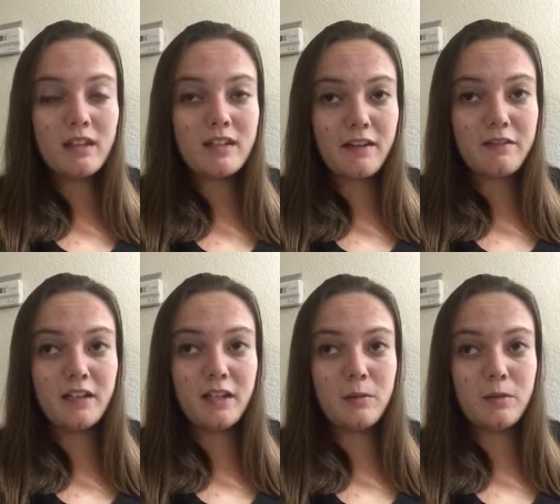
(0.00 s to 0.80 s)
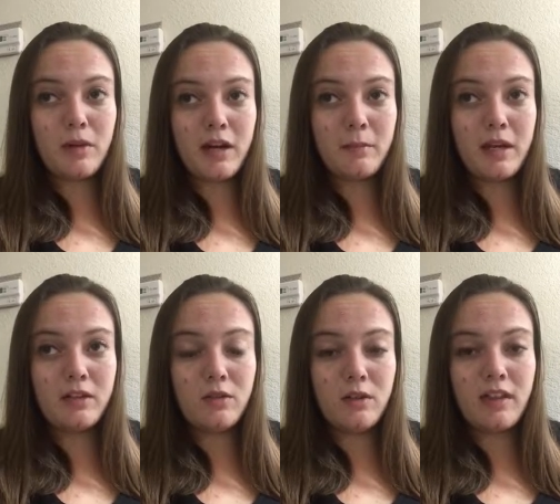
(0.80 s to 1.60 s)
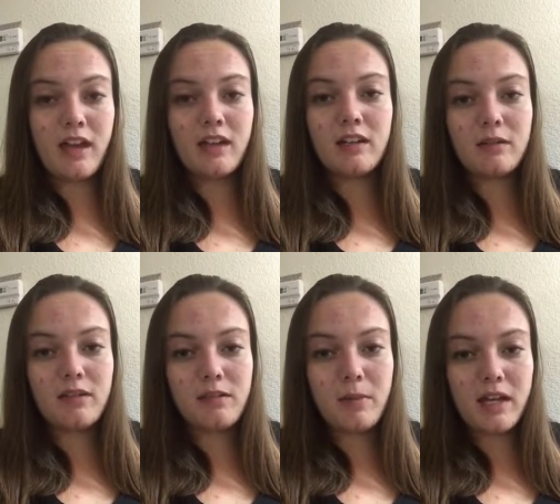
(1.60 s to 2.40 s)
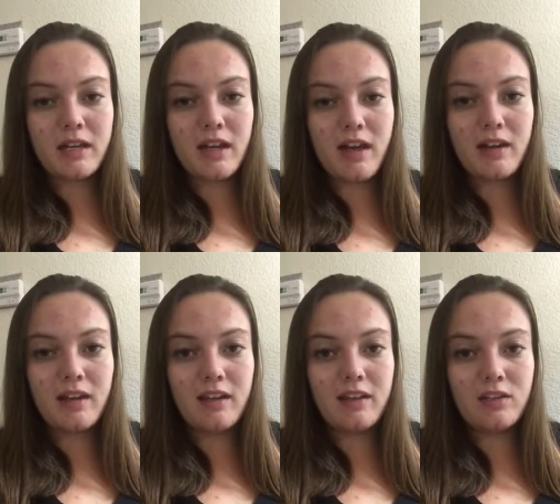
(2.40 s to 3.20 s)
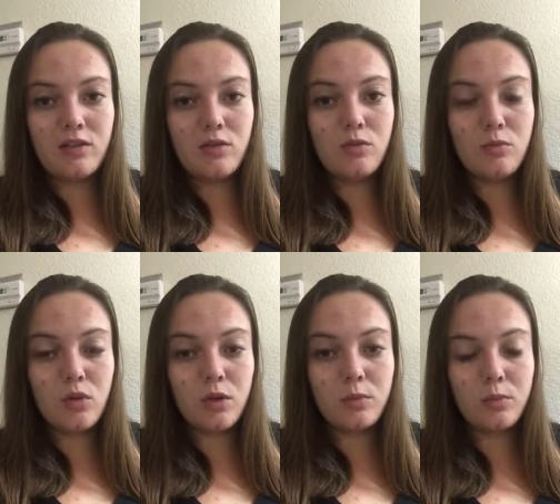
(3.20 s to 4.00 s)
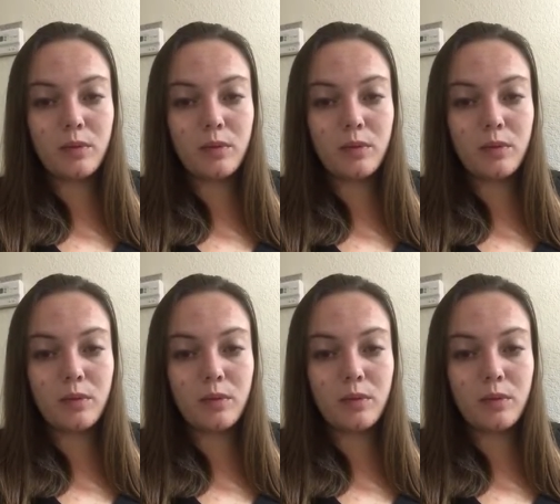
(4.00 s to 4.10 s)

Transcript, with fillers: definitely would recommend doing that and expanding on it into more